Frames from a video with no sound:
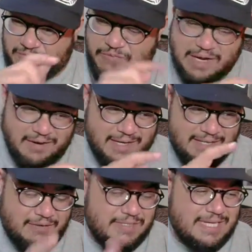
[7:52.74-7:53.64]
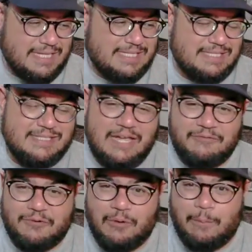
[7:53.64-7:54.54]
there was like
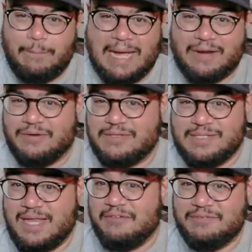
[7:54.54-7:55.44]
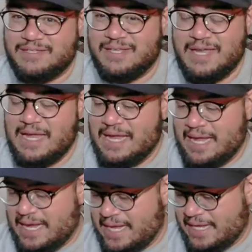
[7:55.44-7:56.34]
several patterns left,
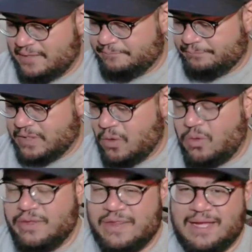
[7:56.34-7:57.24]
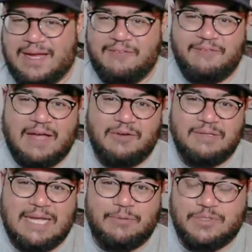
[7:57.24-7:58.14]
and the only thing I
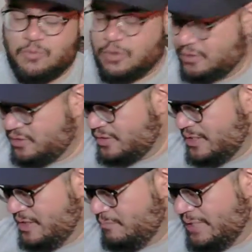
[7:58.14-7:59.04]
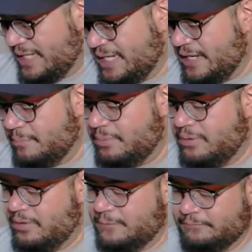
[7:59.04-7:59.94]
found that was worth picking up
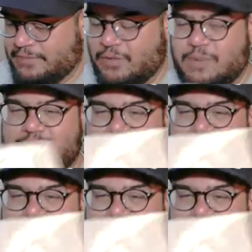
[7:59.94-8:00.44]
was